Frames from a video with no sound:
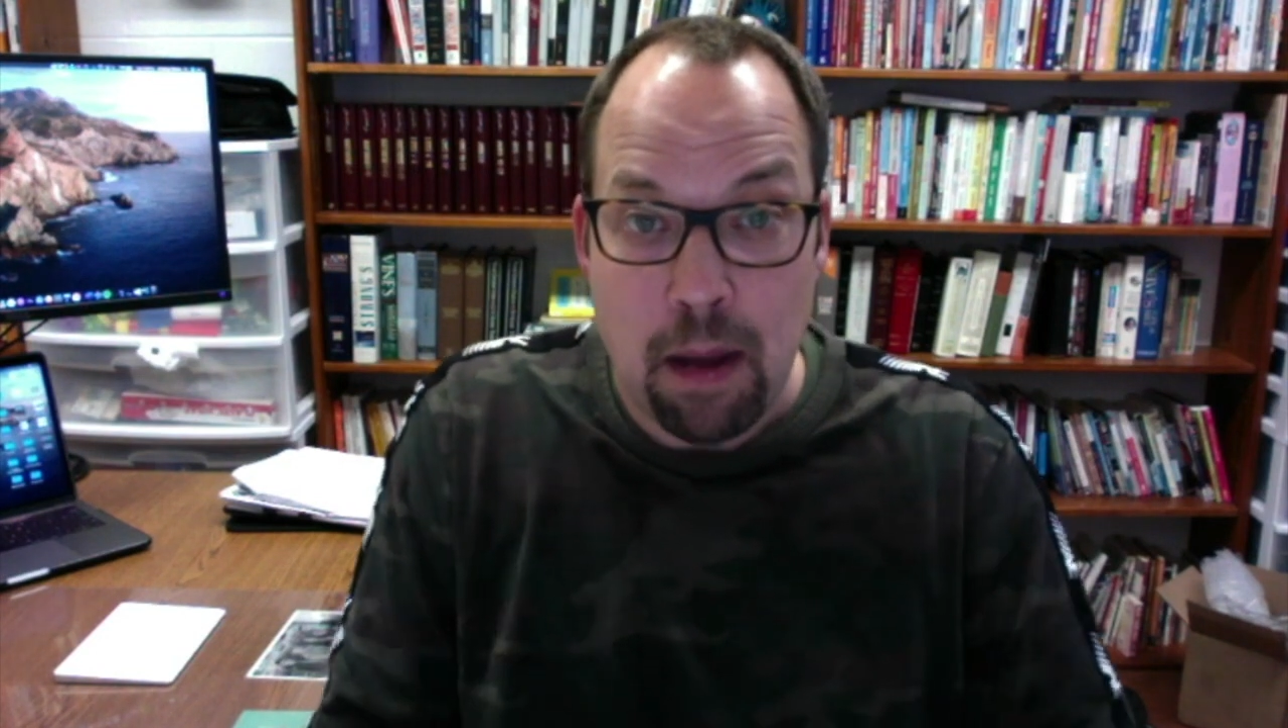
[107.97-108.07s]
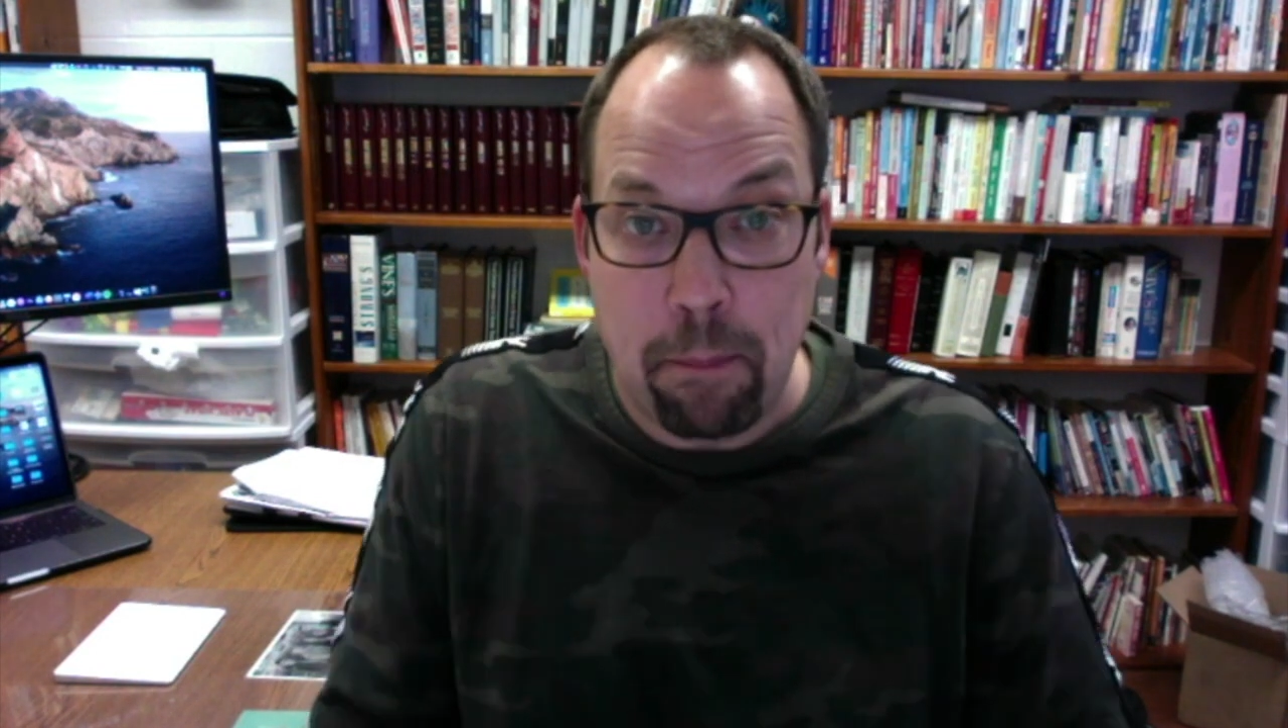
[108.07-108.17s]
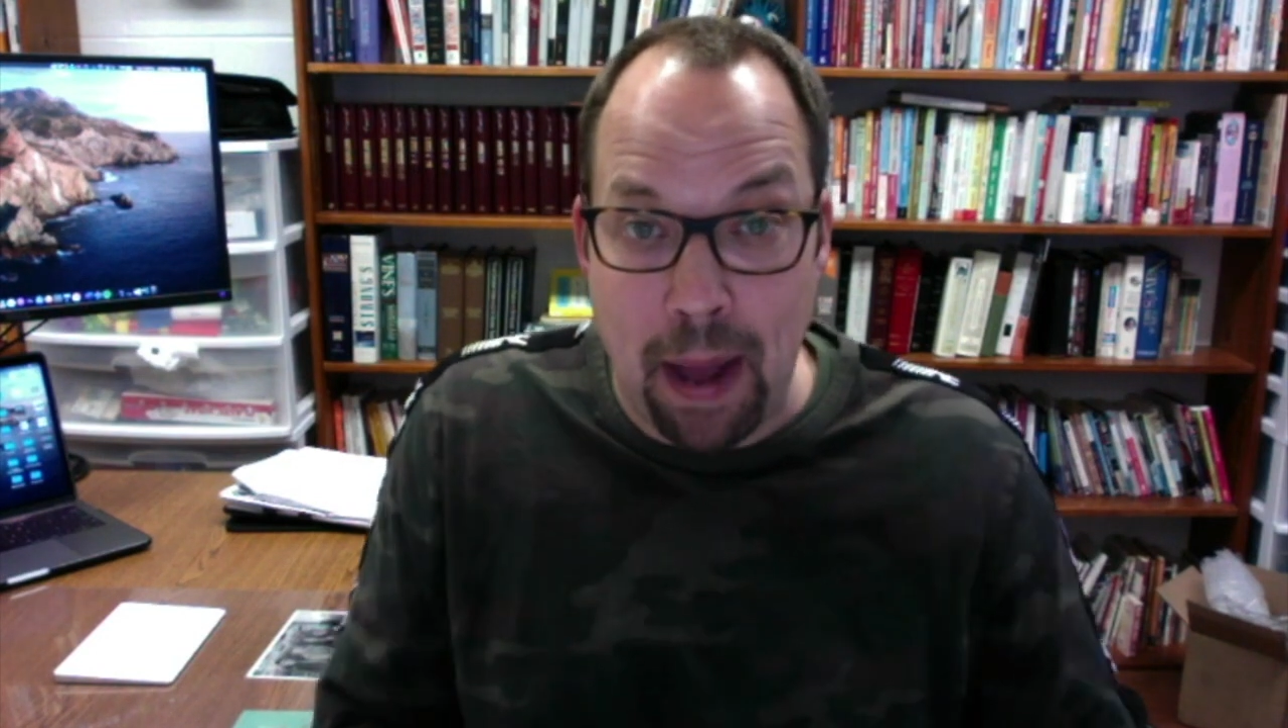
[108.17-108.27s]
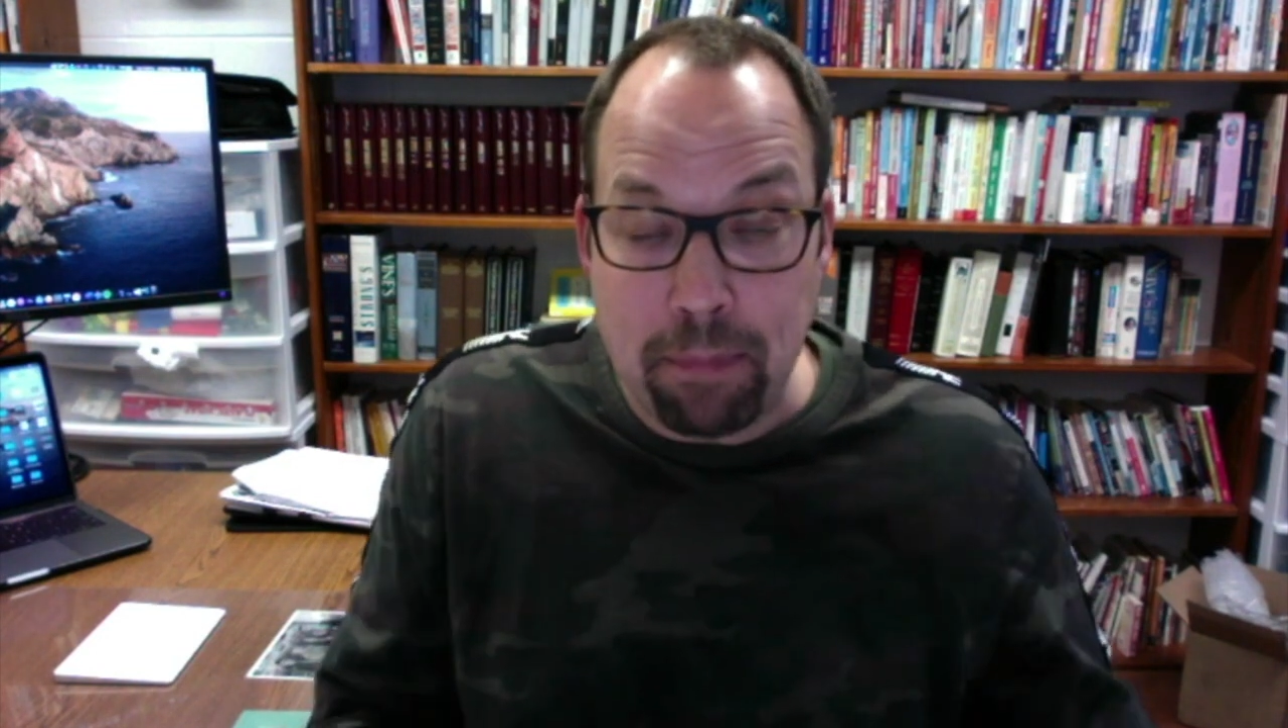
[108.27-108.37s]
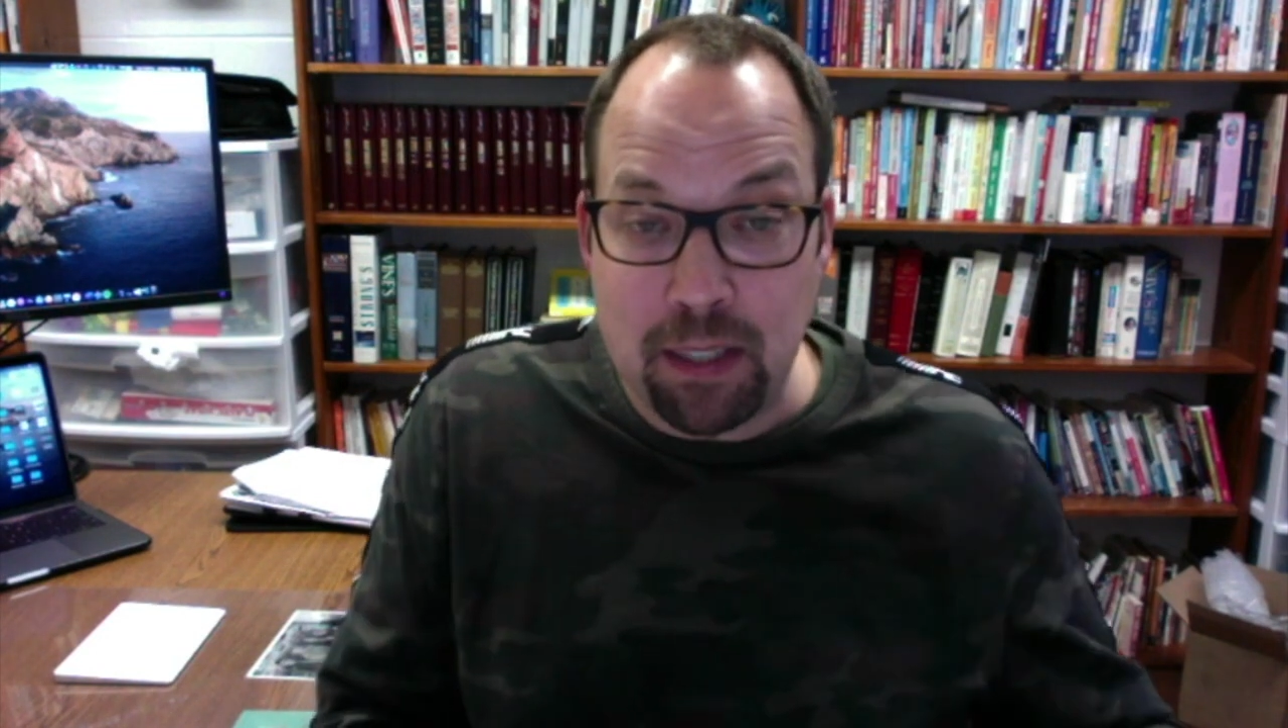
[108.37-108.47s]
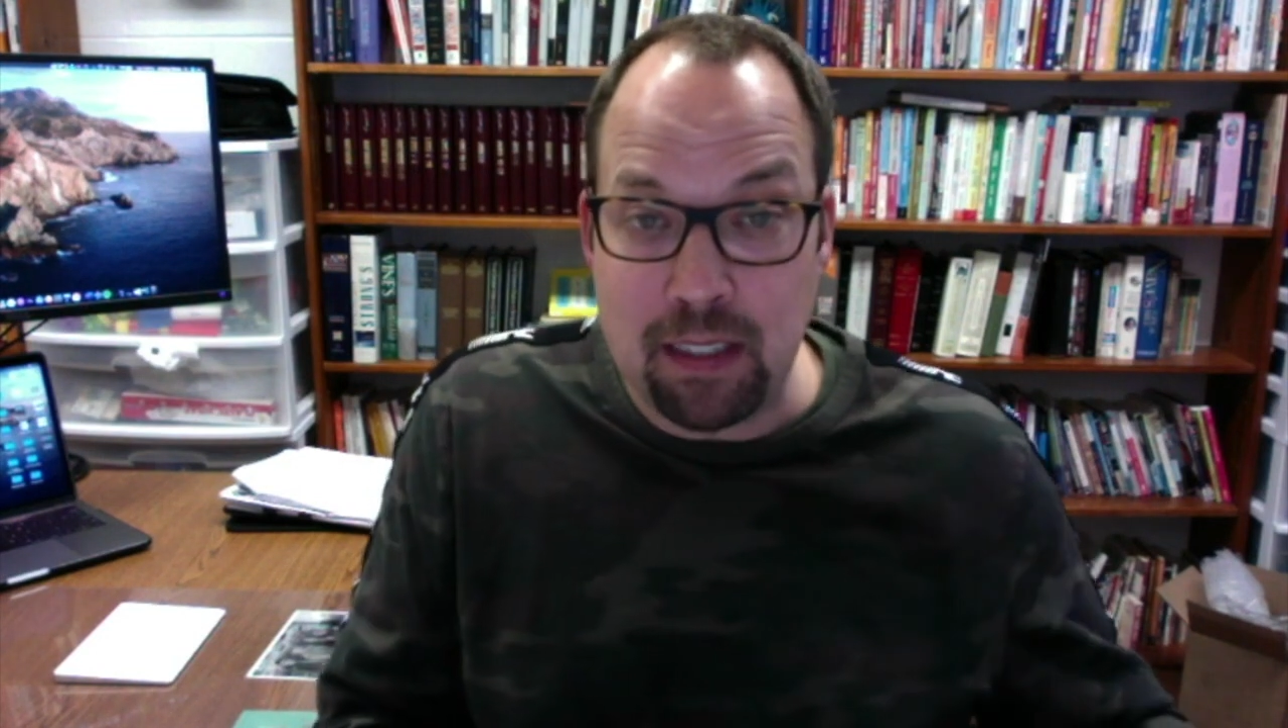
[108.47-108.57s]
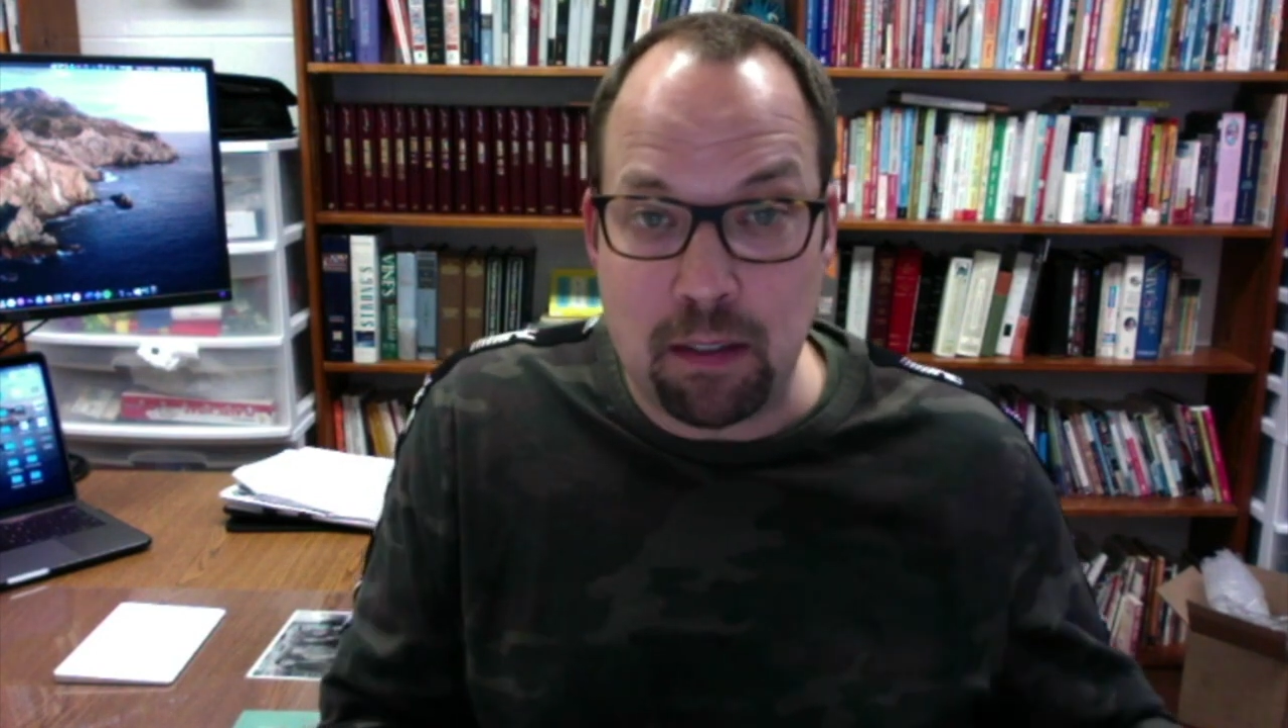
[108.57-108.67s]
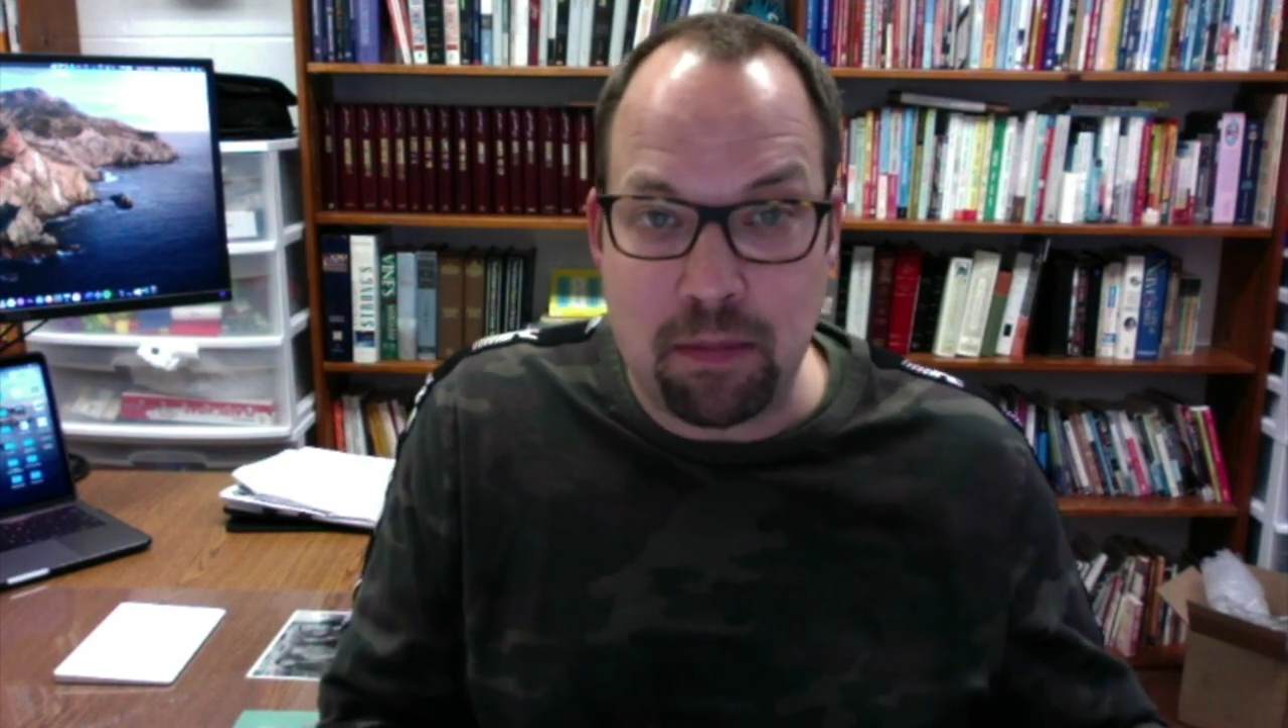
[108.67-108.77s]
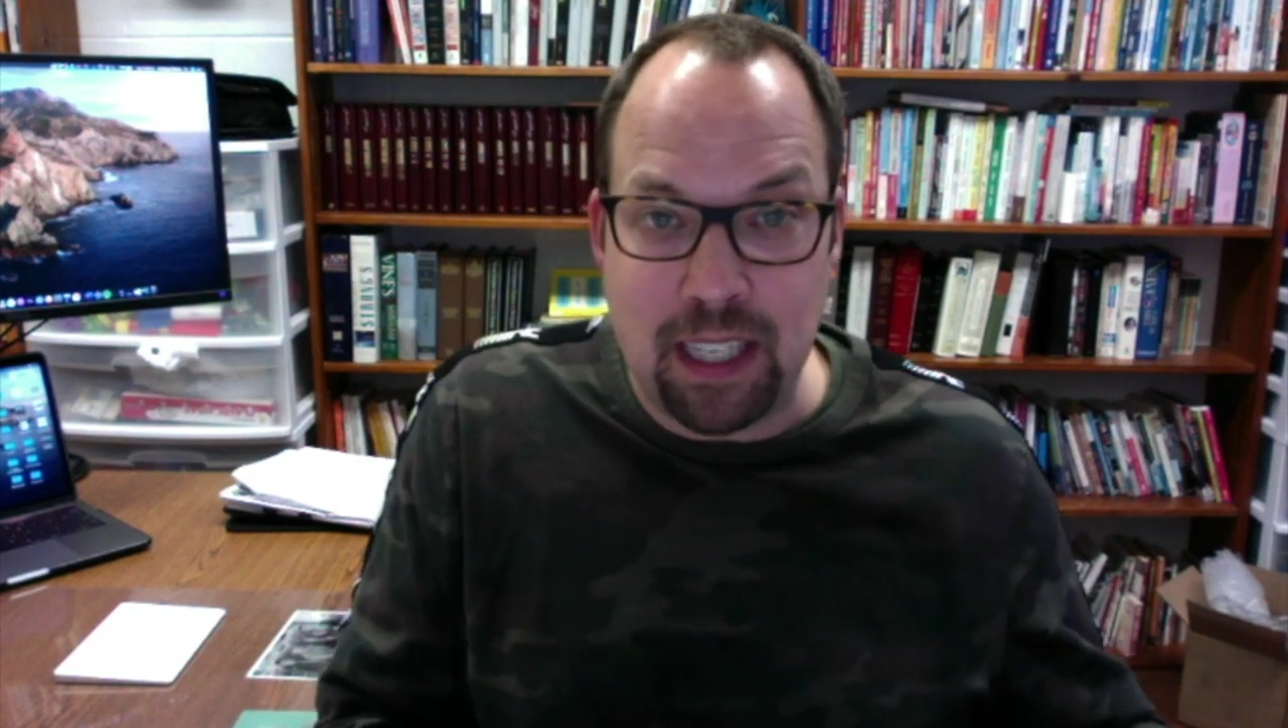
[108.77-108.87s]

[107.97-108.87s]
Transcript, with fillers: baptism